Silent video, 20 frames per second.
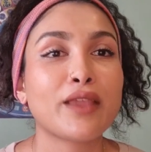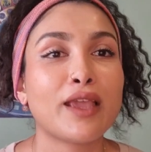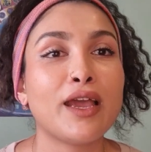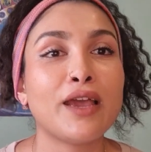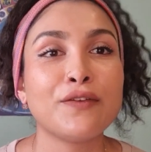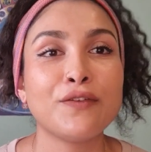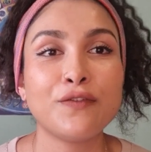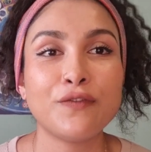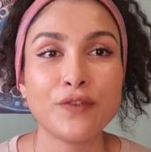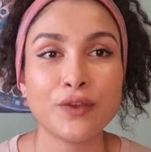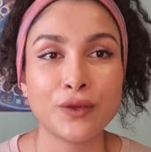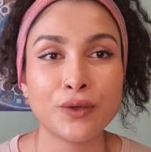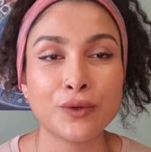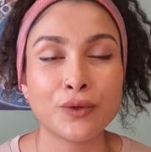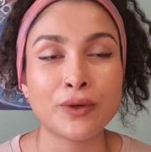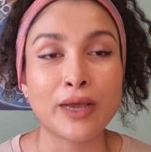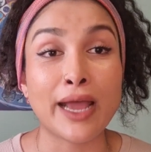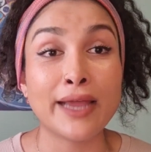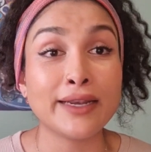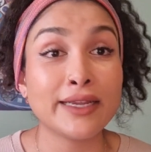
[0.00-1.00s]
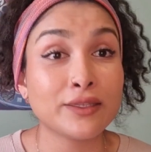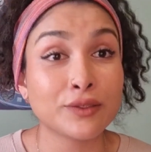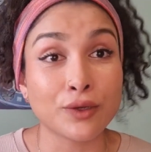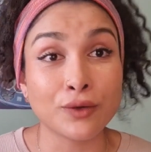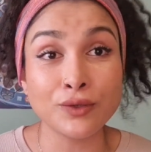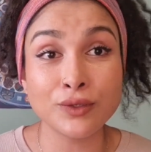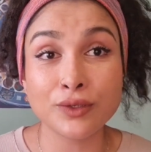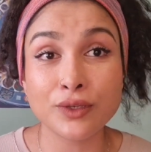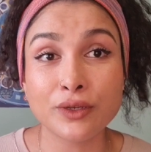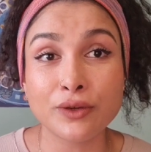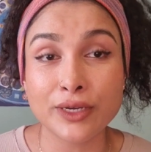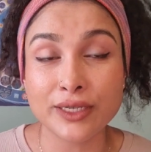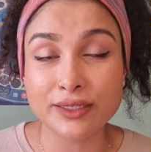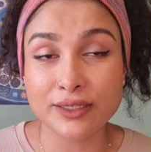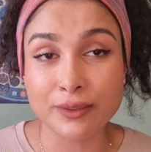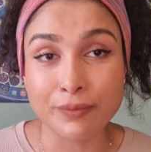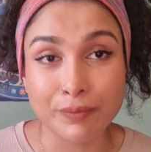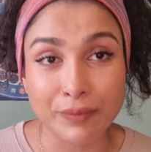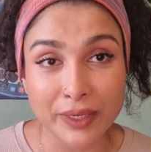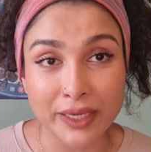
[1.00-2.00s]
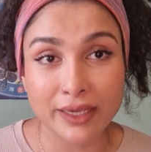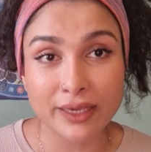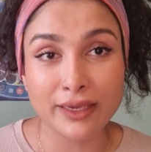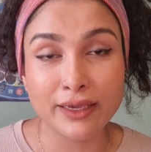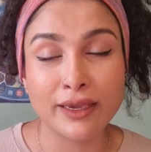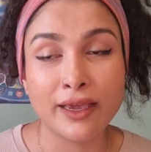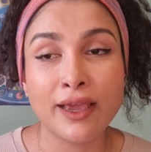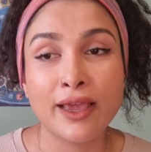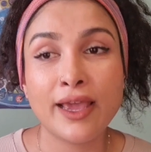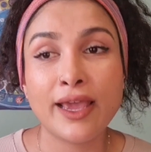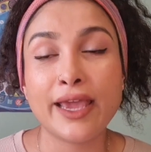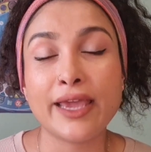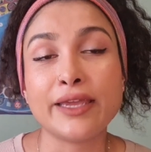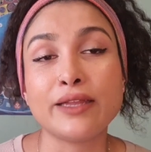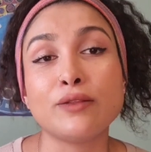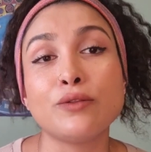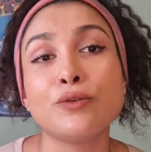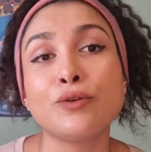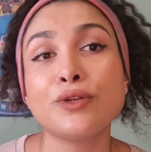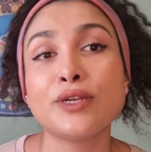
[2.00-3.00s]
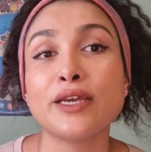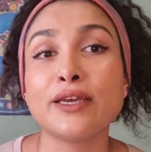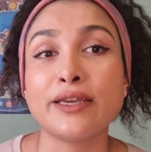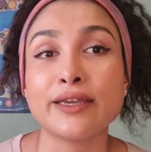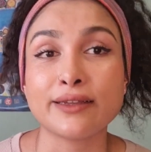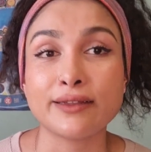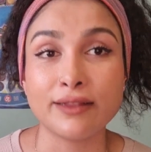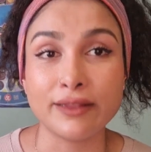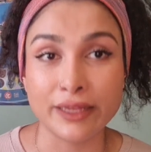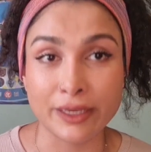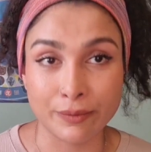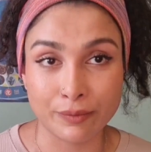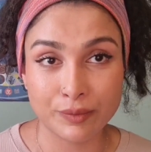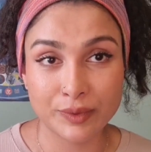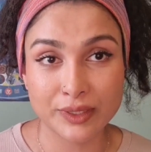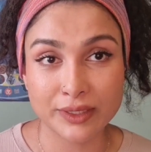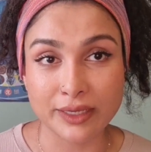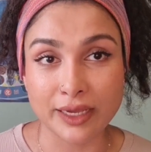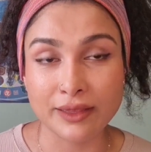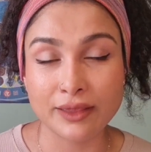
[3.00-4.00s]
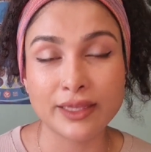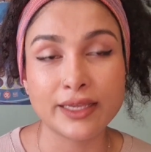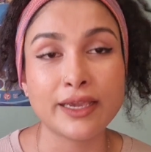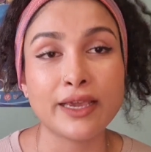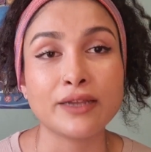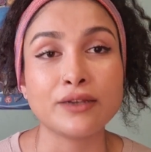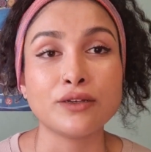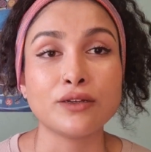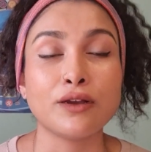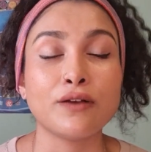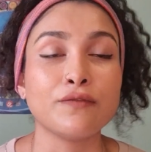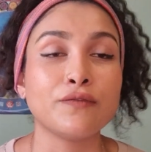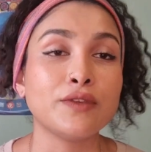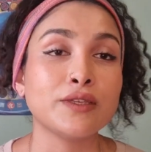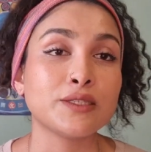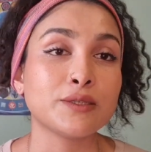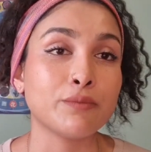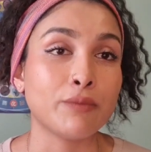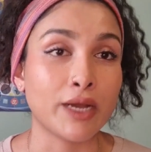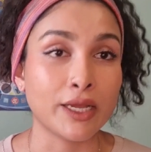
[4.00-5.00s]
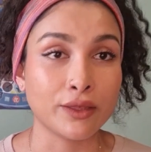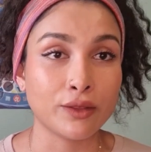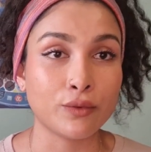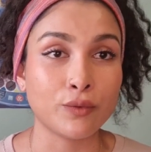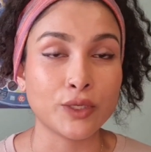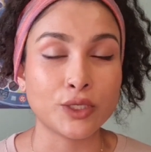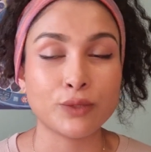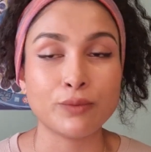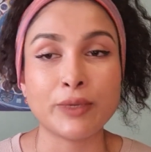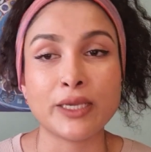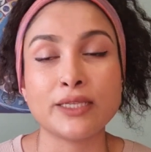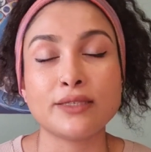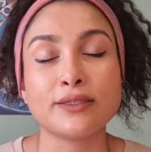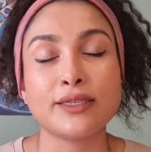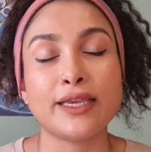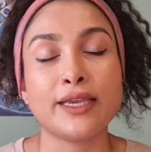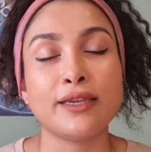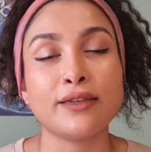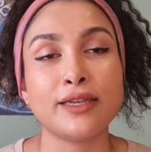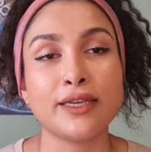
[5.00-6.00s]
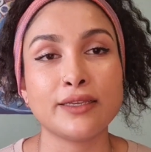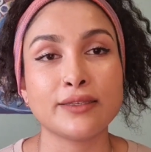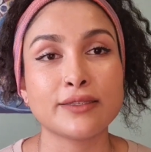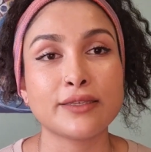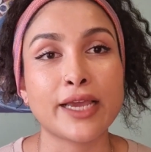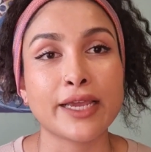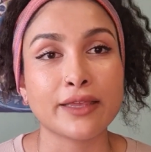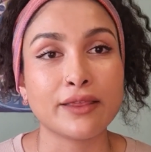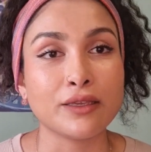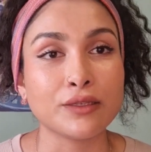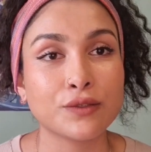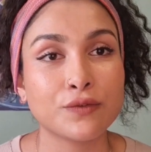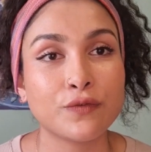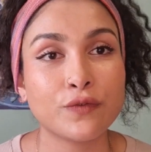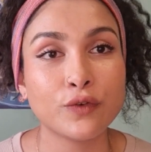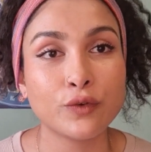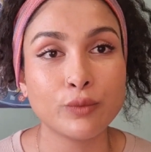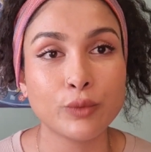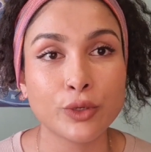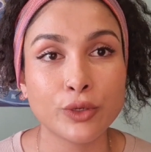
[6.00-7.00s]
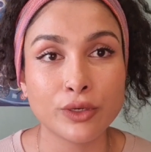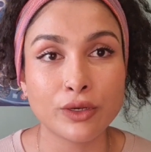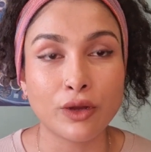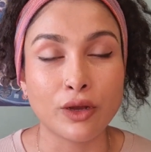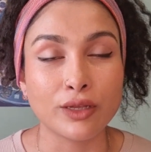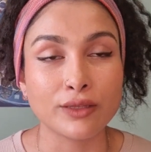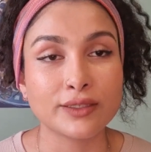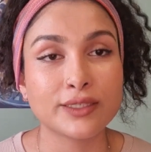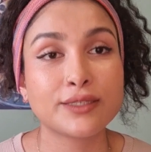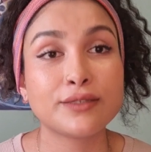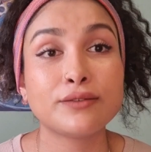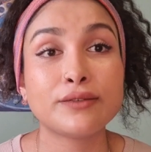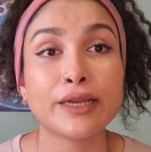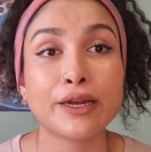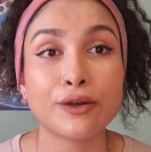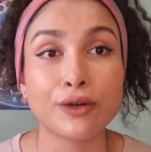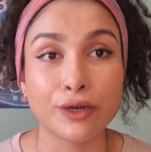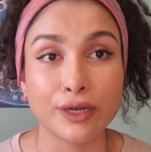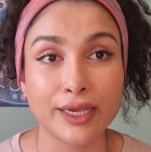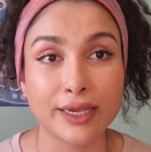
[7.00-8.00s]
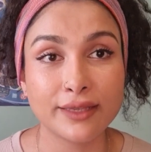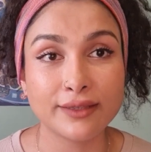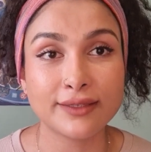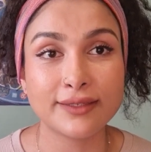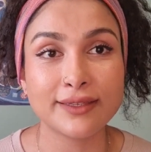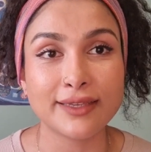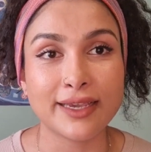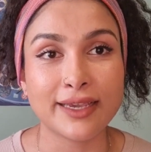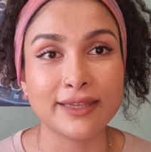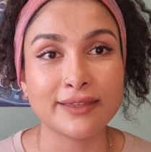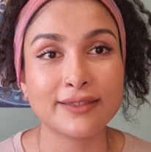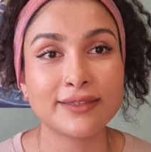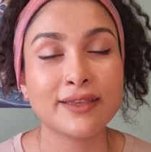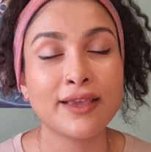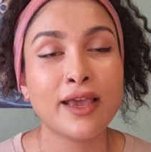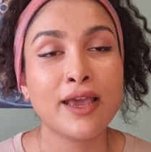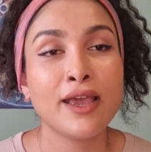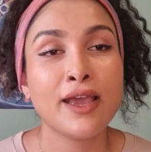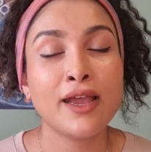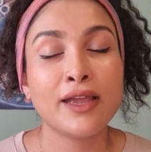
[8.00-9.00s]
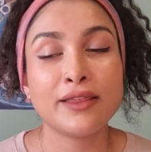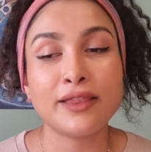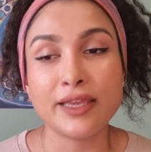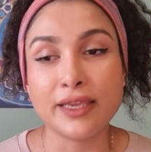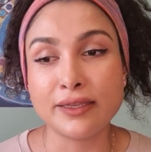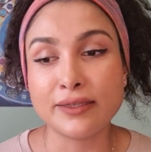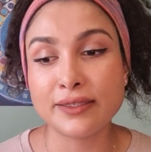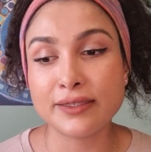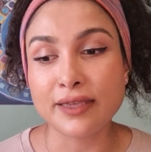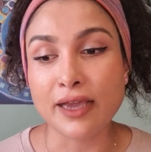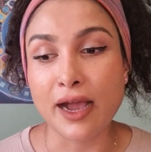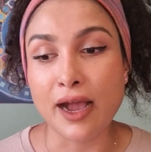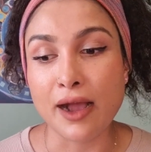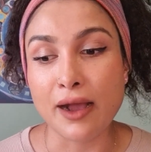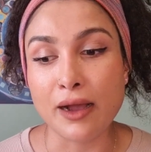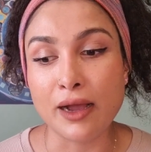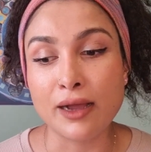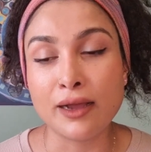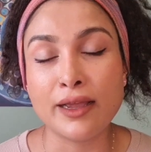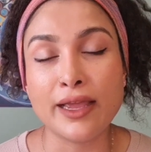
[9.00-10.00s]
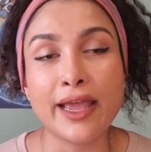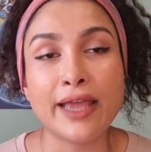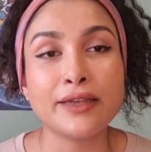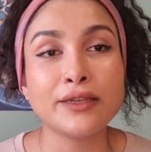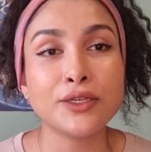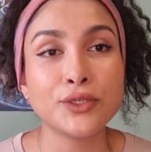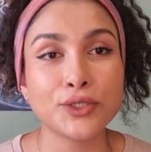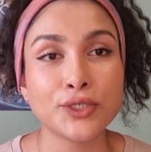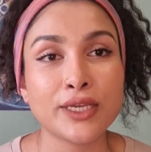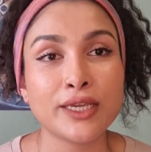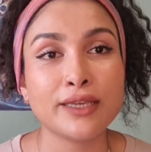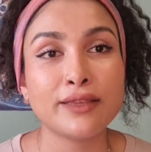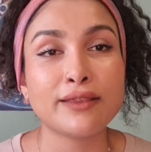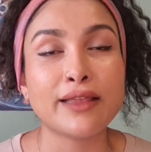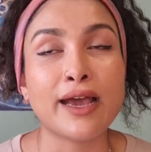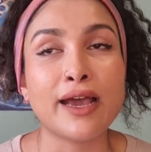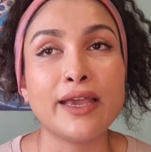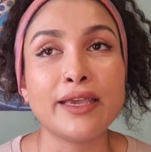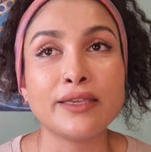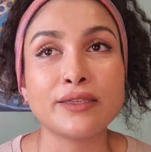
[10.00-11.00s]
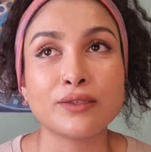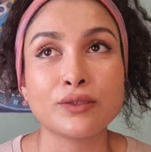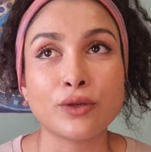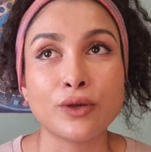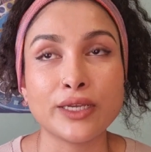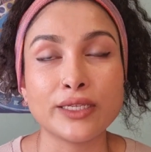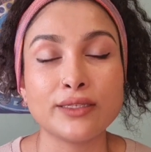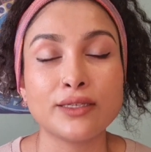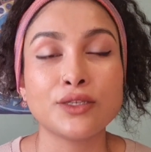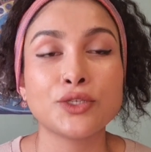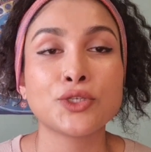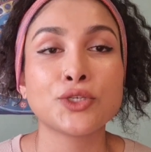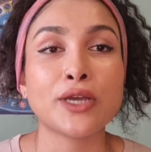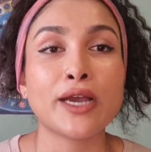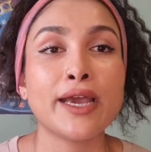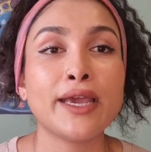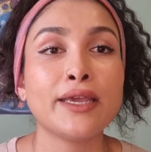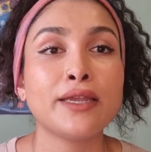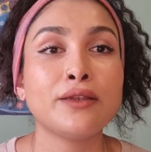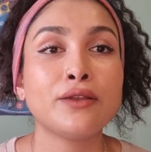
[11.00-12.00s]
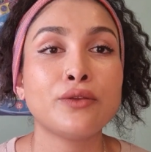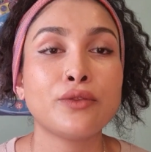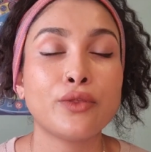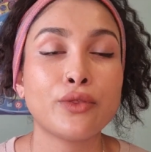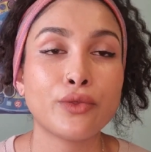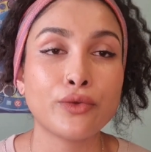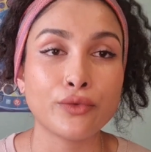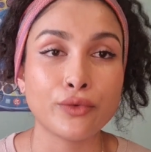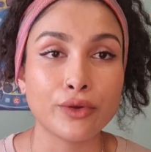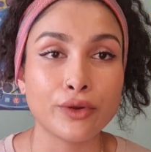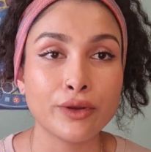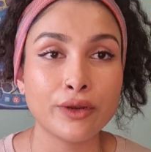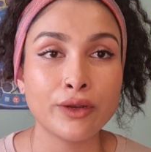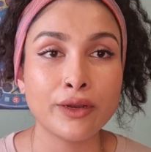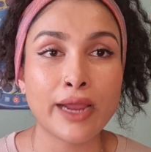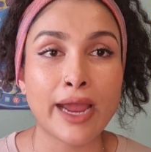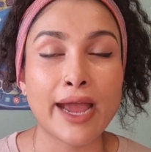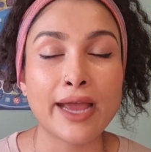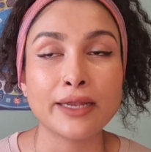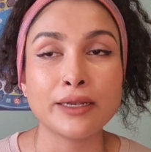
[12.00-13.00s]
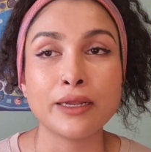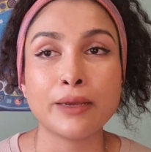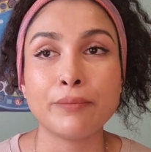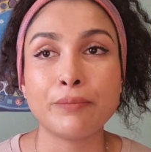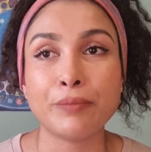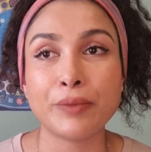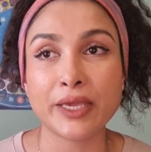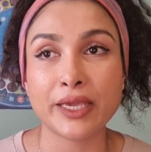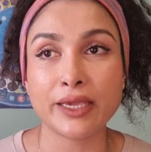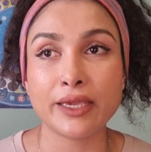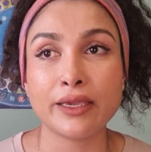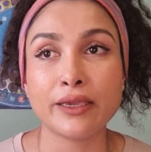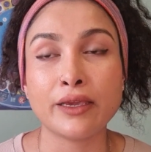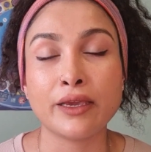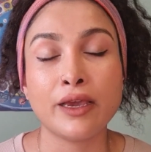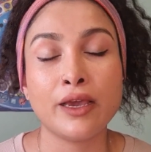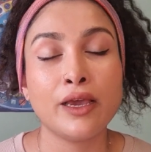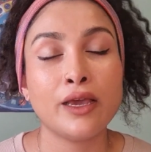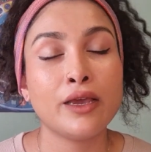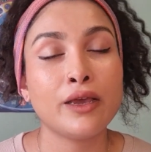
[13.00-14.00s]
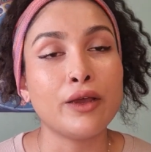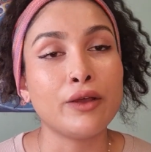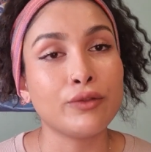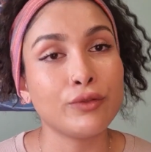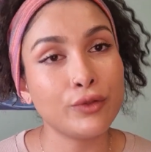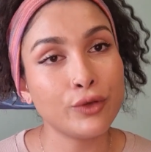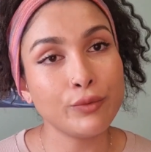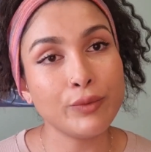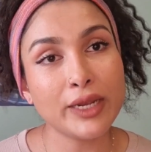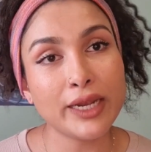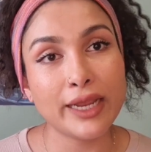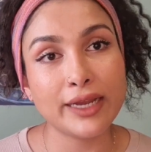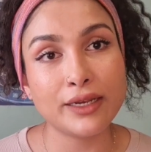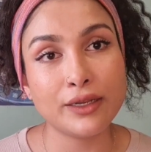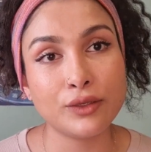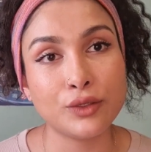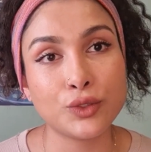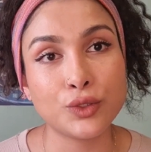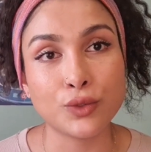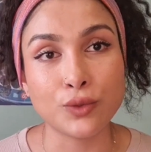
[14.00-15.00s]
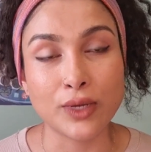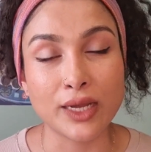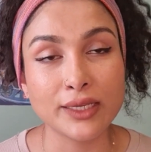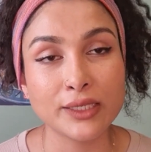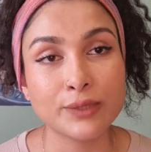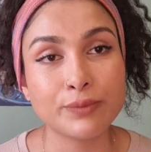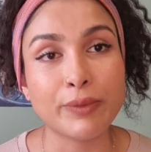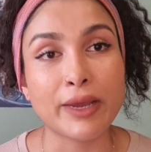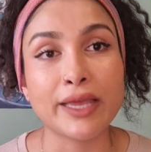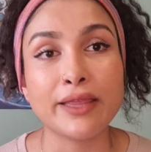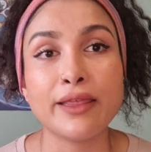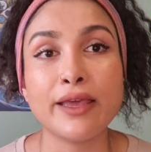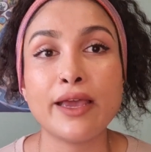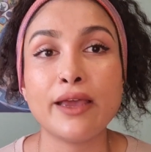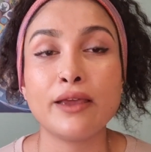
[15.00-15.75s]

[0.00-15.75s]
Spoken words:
I feel, and it's also going to be a lunar eclipse at the end of this month, which means it is like this full moon on steroids. It's this energy that is going to shine through and be illuminated to us by